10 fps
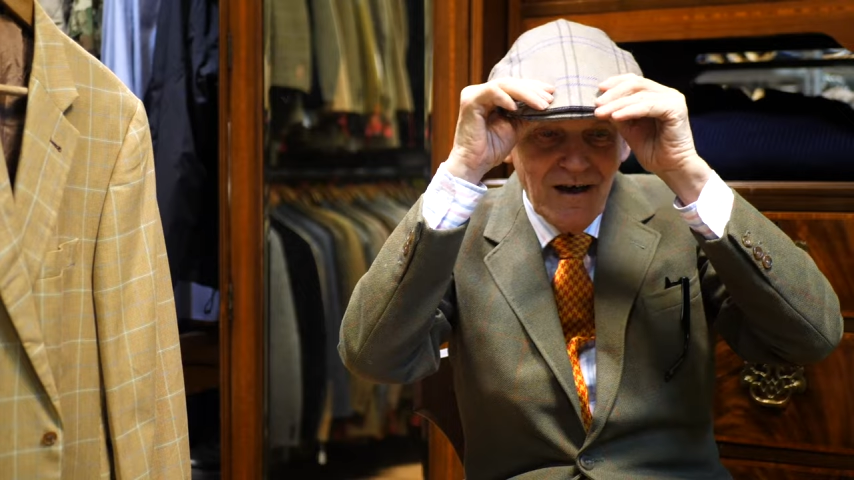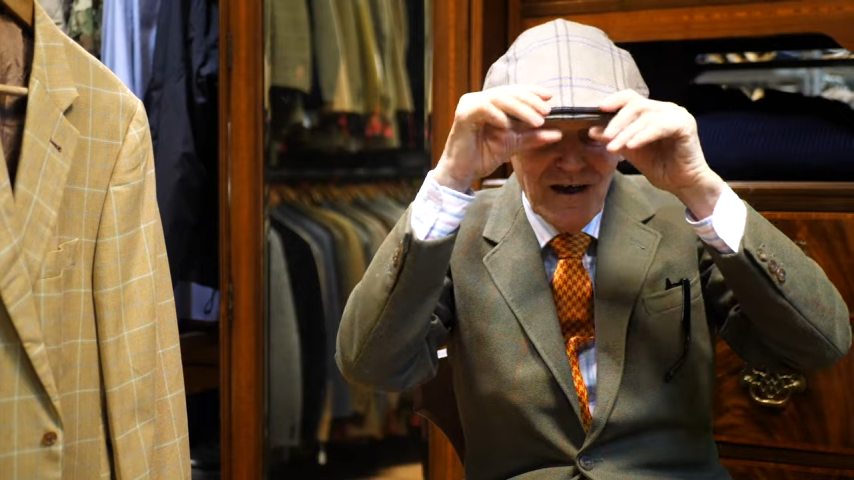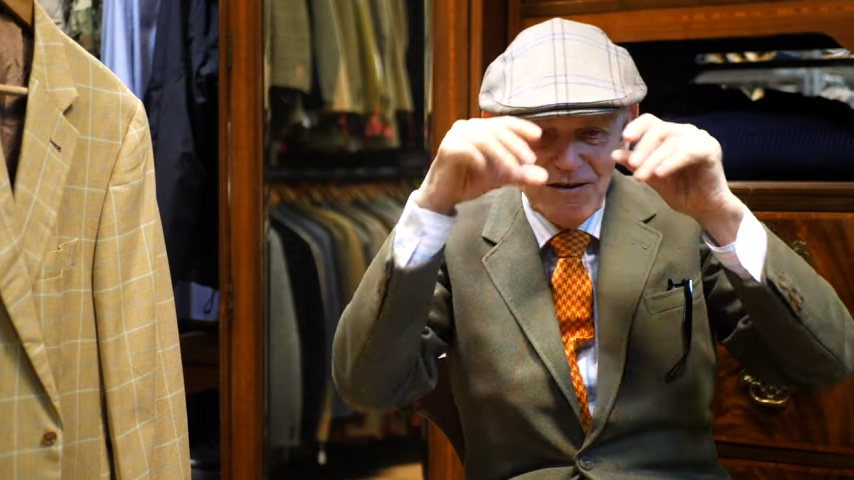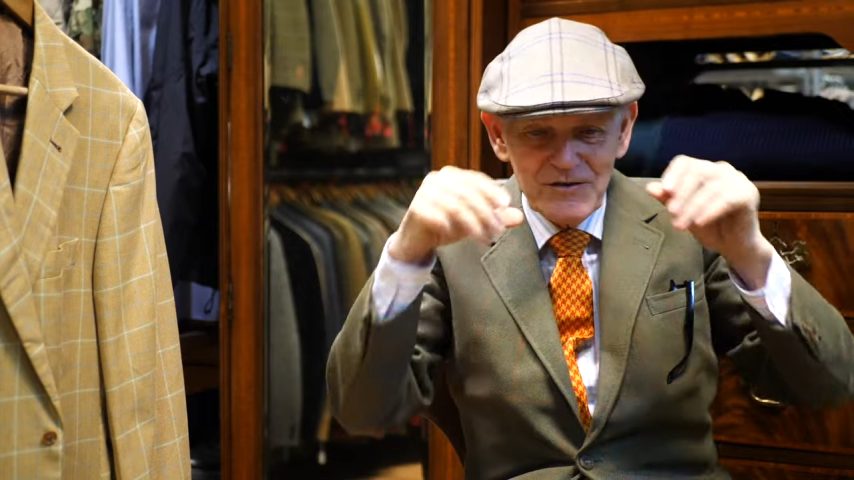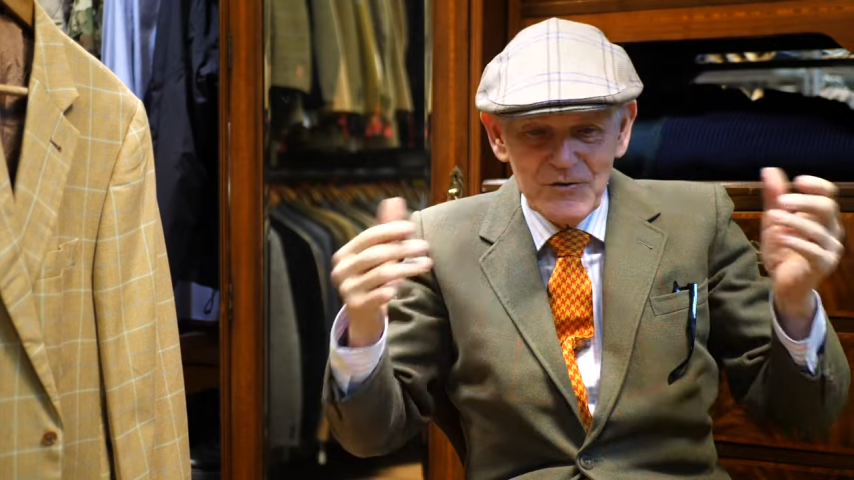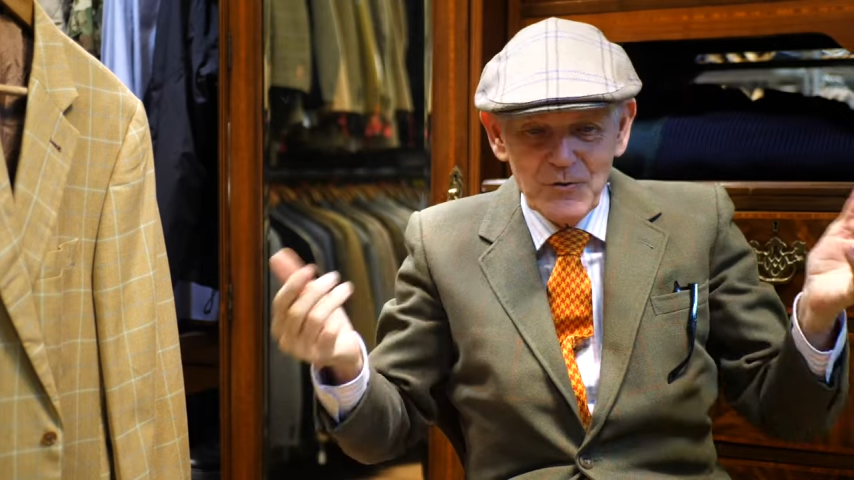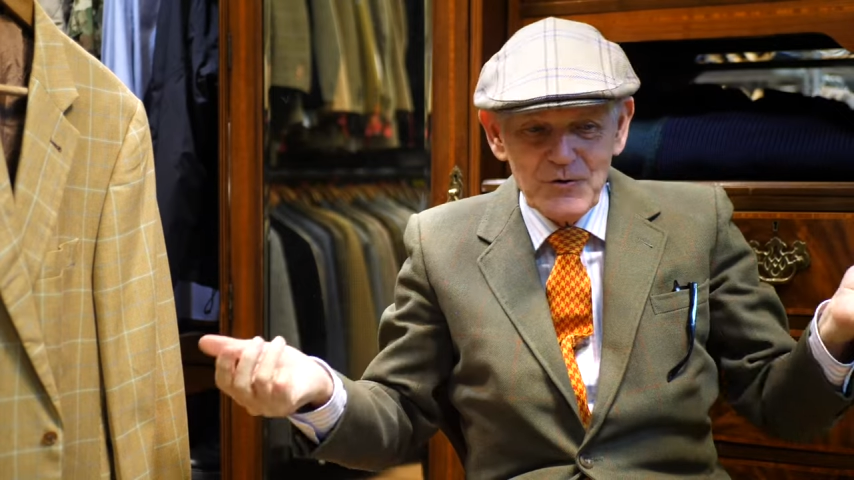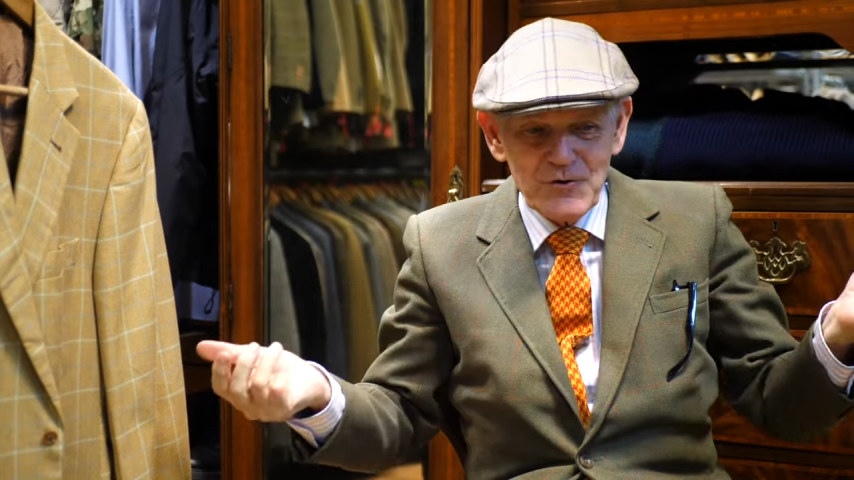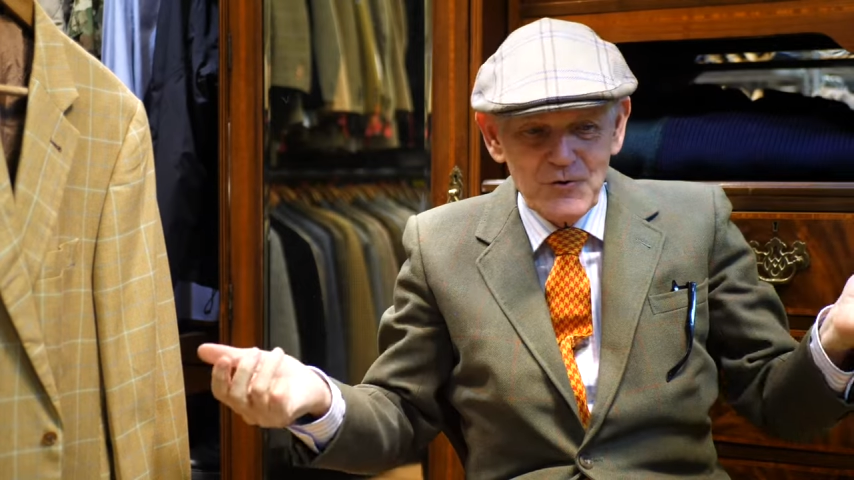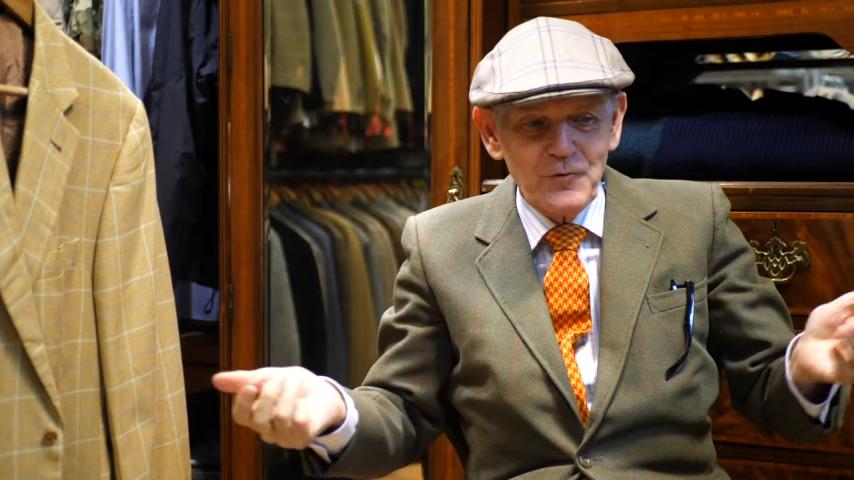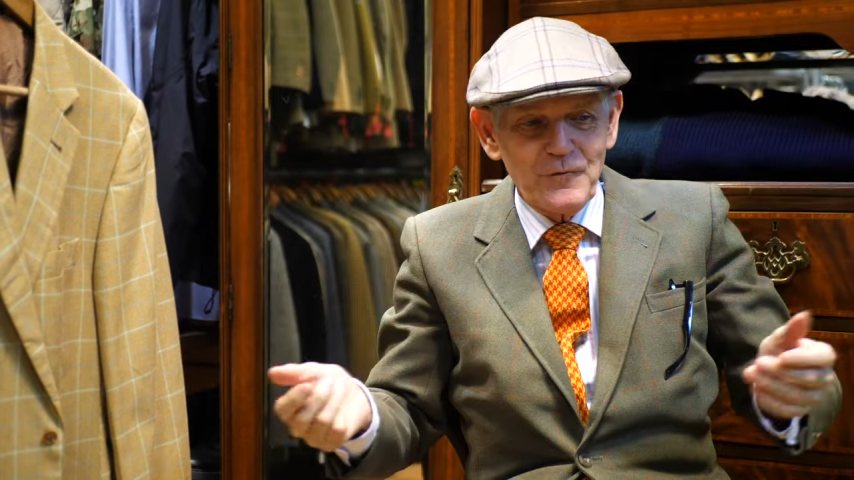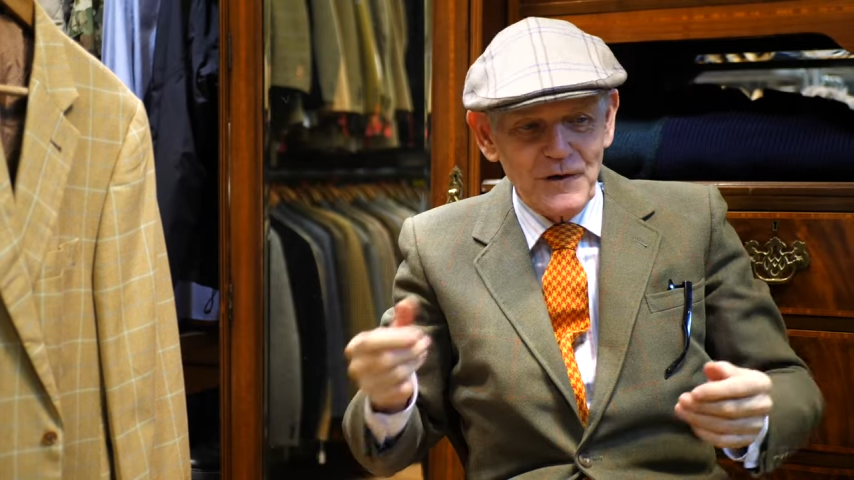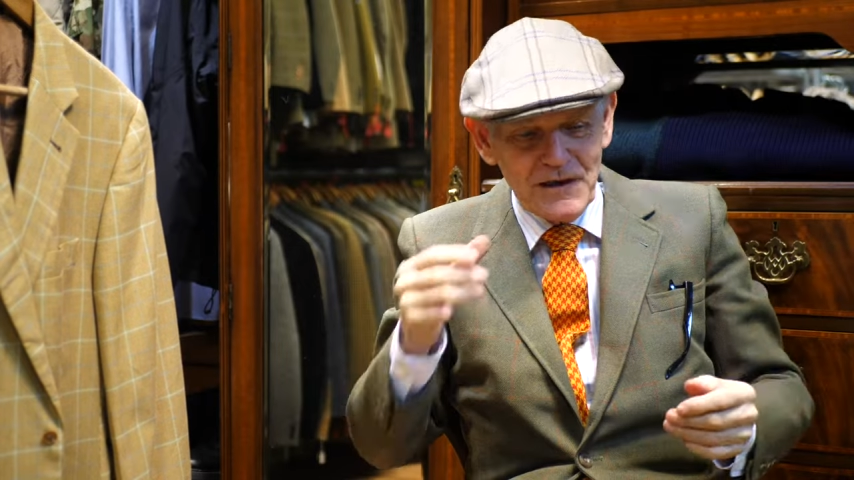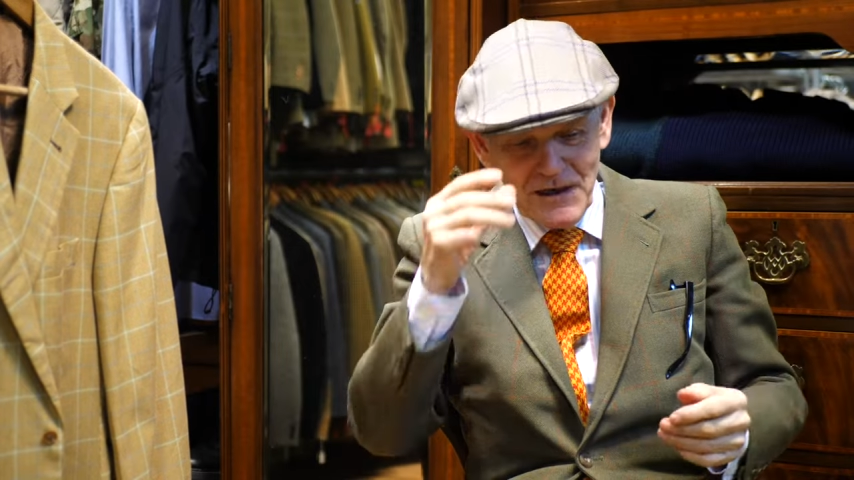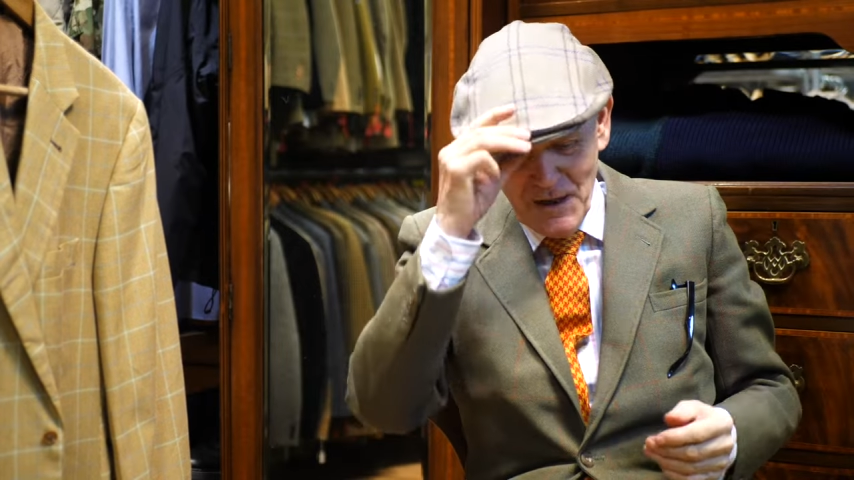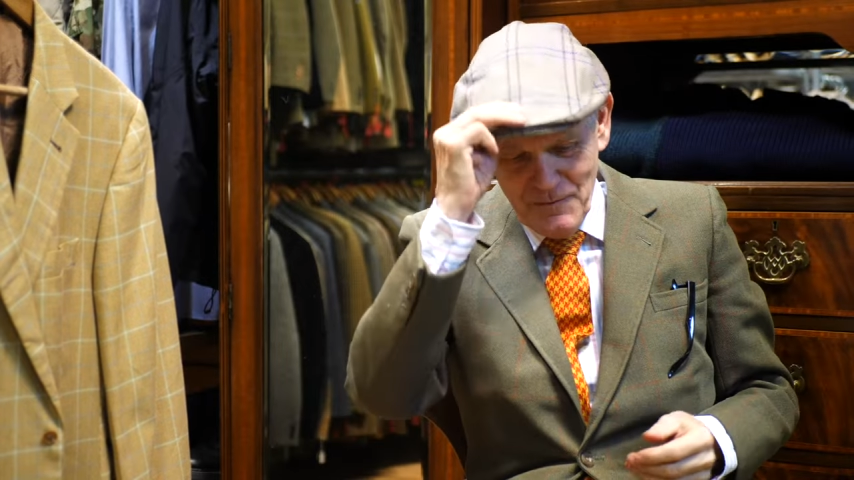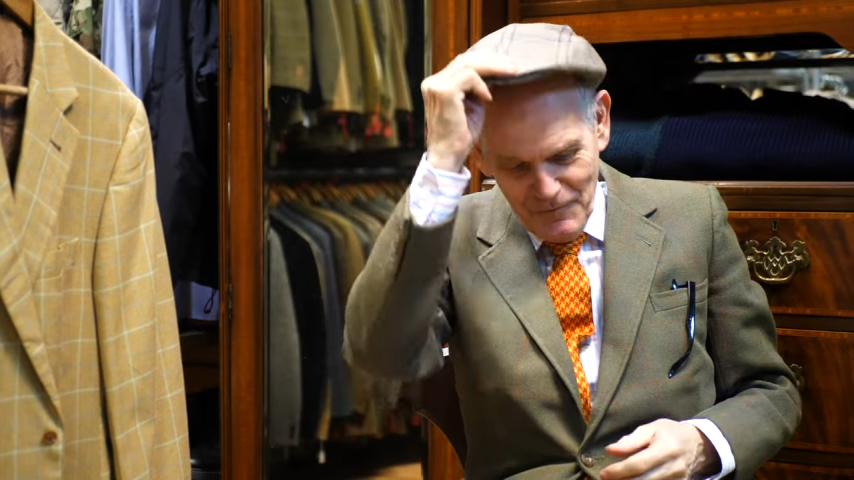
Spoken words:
And you can truthfully claim,